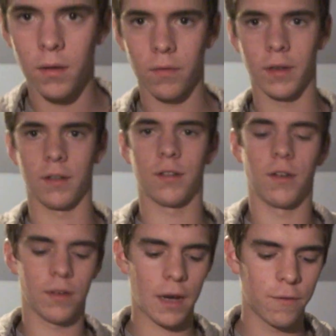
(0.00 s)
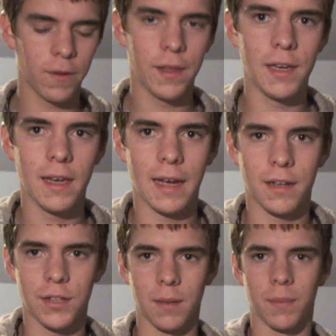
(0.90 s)
Right, so now for the
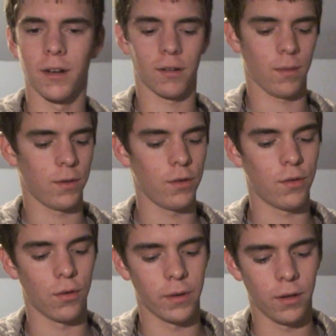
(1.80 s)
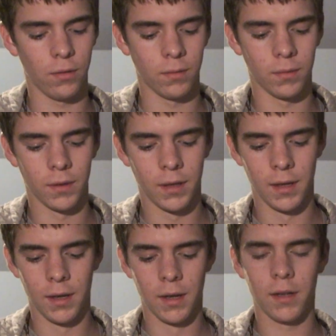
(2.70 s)
catching part of the tutorial.
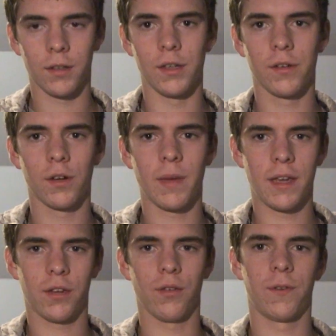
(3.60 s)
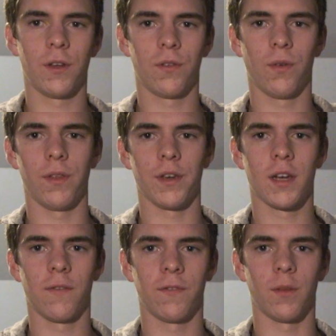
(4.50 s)
So you've got to make sure first of all that you're
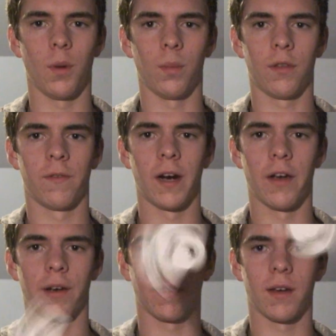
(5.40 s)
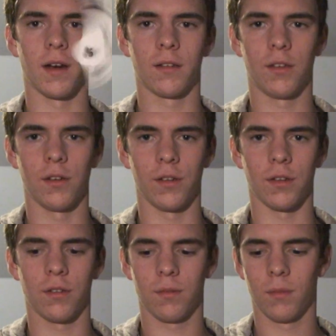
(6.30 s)
comfortable with firing the cards, so you can
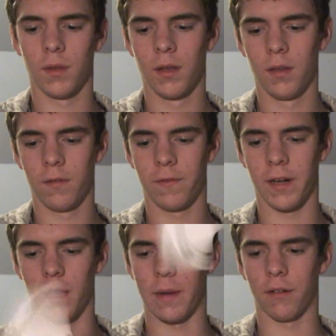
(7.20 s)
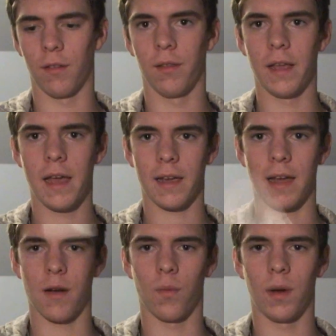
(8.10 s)
just fire them out of the deck
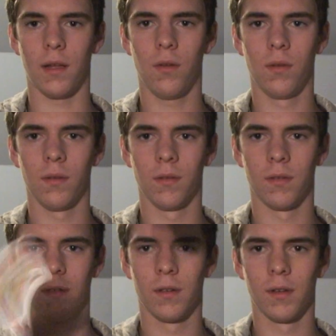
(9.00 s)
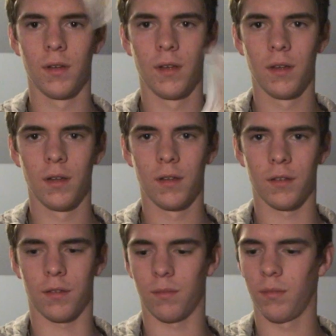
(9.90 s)
at will.
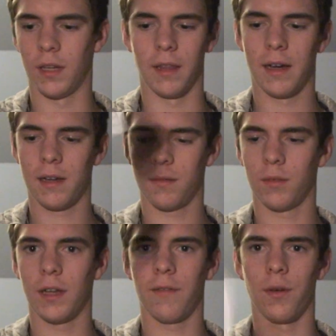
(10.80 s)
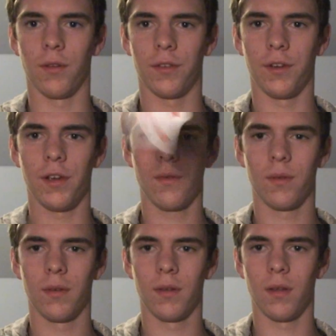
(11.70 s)
Just like that, whatever you want to do.
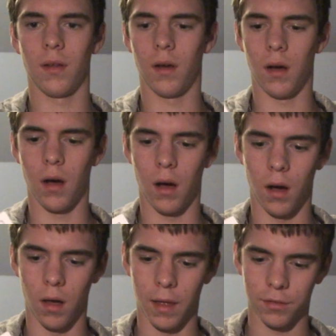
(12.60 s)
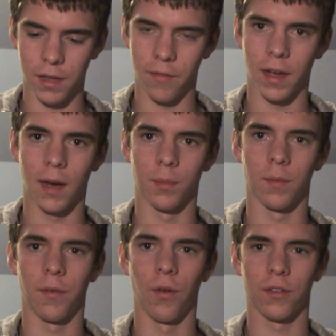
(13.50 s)
Oh, that's never
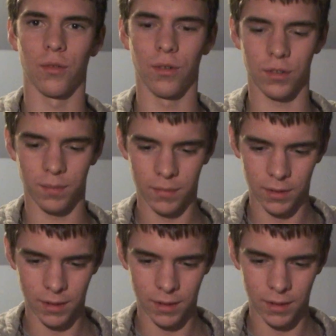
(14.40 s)
happened before, that's awesome.